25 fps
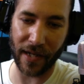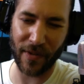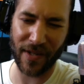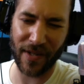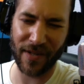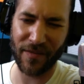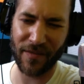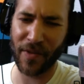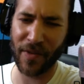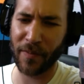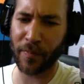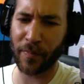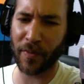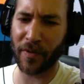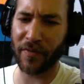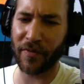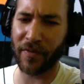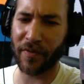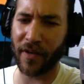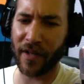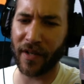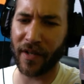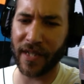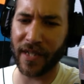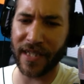We we
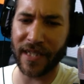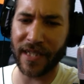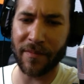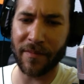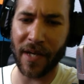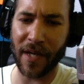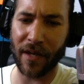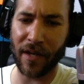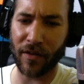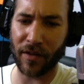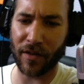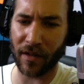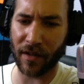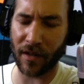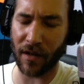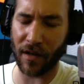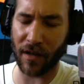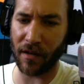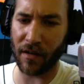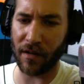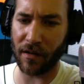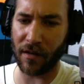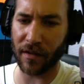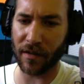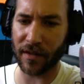prefer an email or a
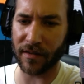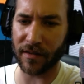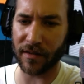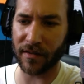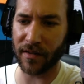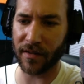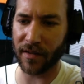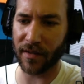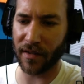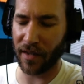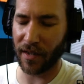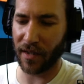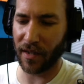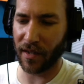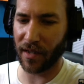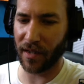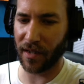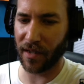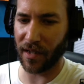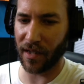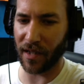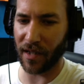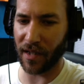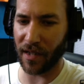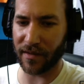call because
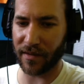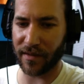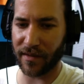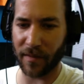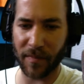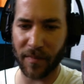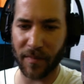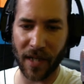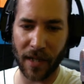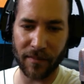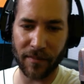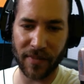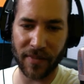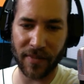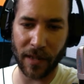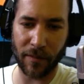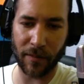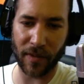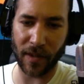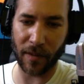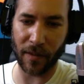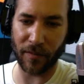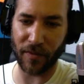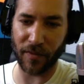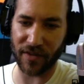uh, sometimes
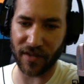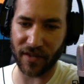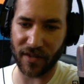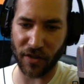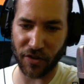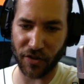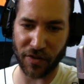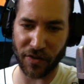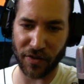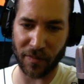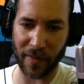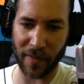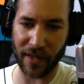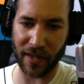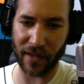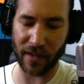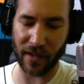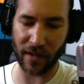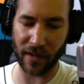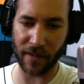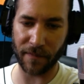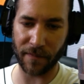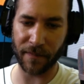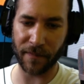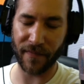keeping up with social
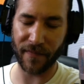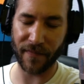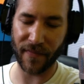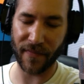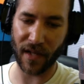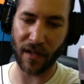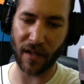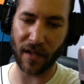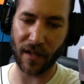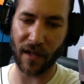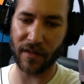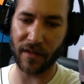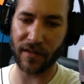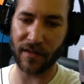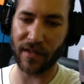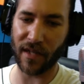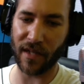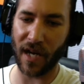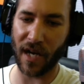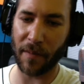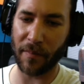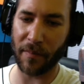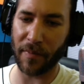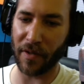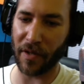media I am on
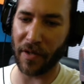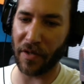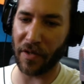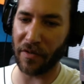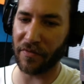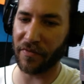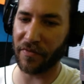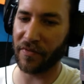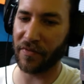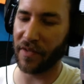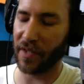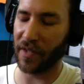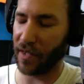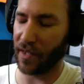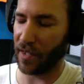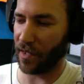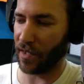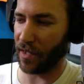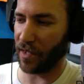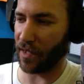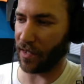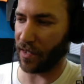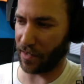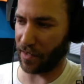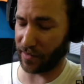top of
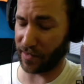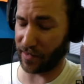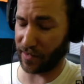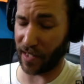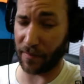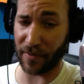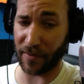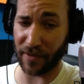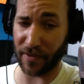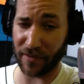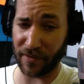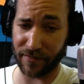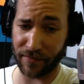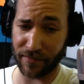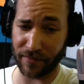on top of